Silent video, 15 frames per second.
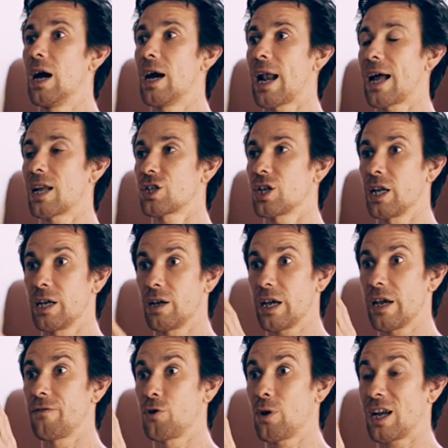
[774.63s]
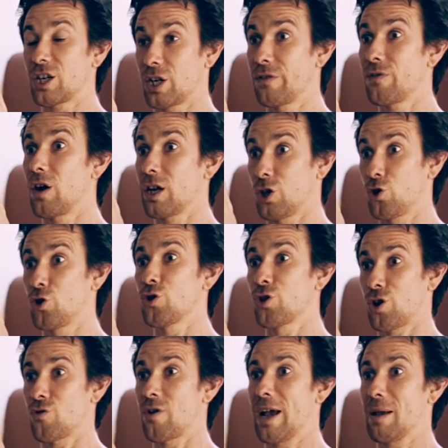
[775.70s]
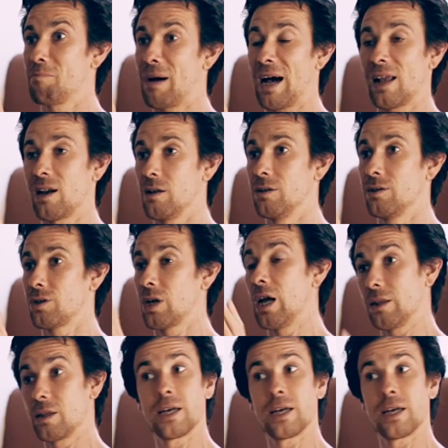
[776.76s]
and actually, if you actually find good, correct balance,